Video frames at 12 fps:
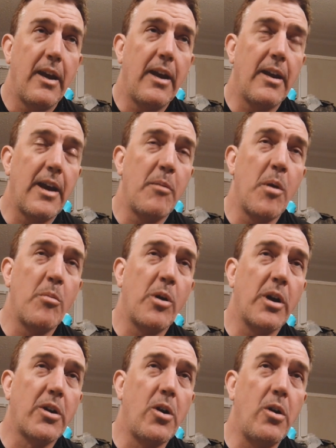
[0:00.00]
And I
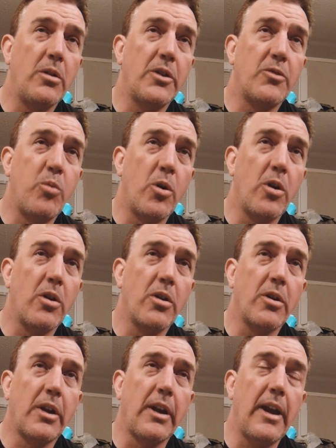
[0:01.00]
remember I called his
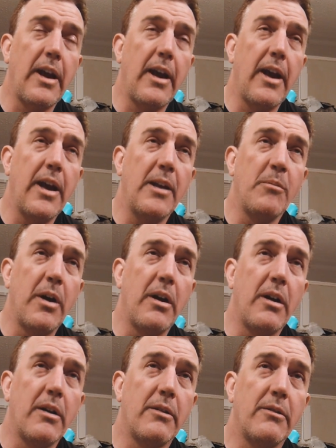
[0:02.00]
work and I had him
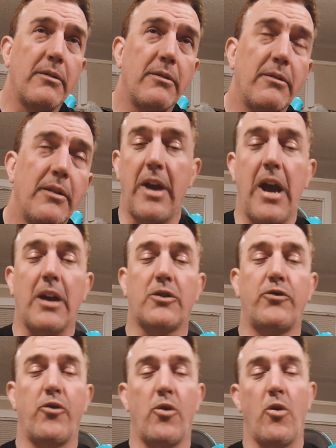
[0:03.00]

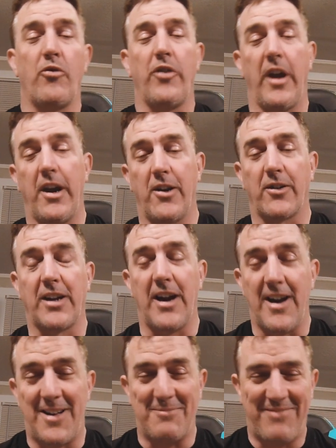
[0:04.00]
ask for over the
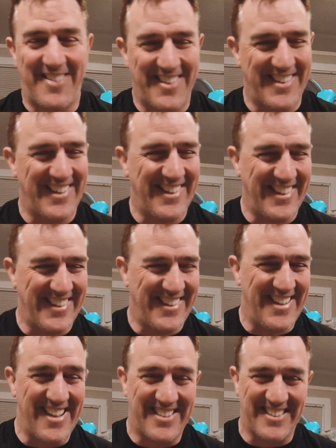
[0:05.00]
intercom
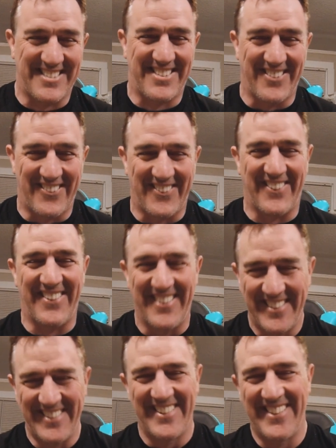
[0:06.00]
at the store.